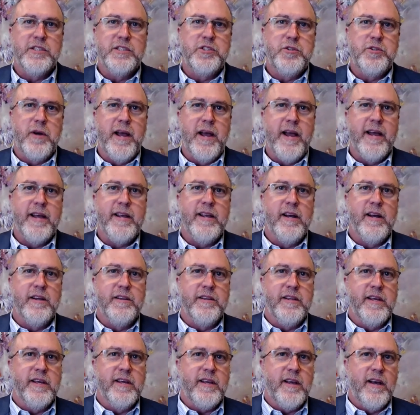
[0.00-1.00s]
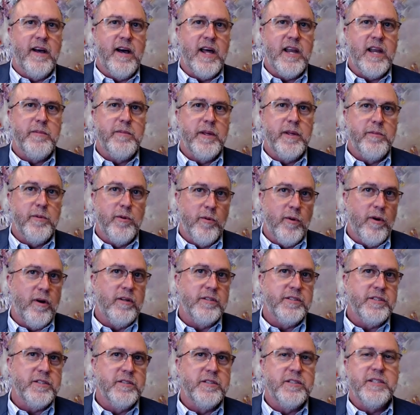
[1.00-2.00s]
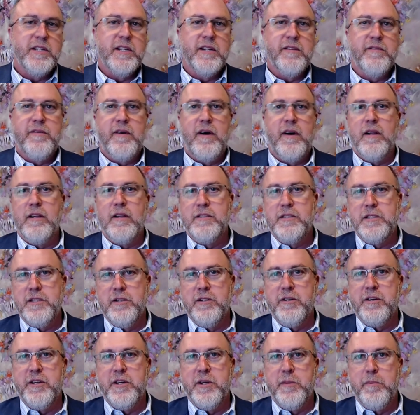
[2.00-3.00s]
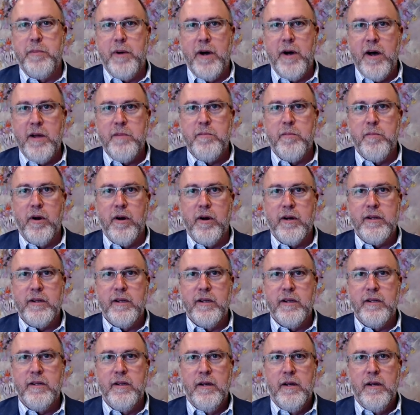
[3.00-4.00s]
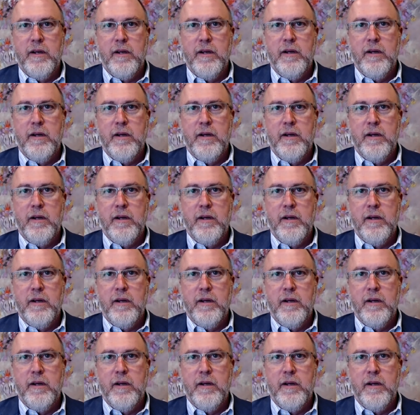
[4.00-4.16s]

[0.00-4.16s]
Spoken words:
drag on the economy, but we're also seeing volatility in the bond market,